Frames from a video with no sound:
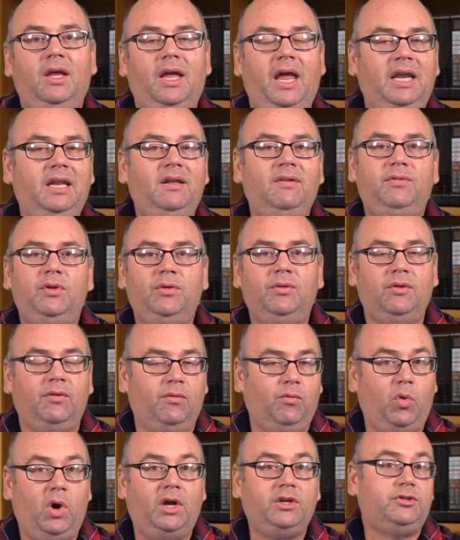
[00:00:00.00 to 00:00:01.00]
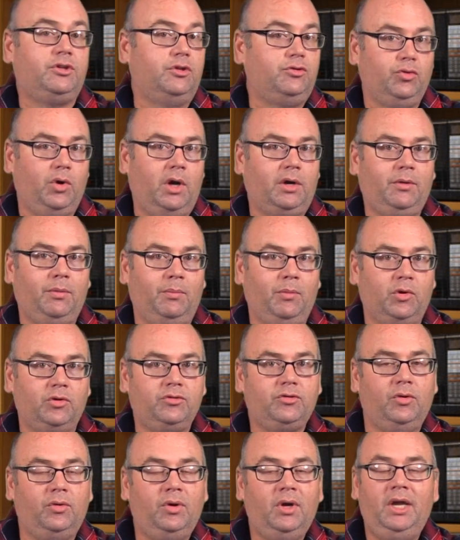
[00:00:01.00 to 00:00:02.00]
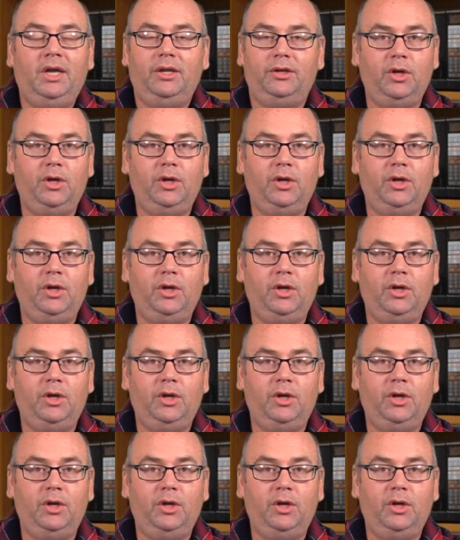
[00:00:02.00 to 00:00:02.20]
Any of you that have watched a drug commercial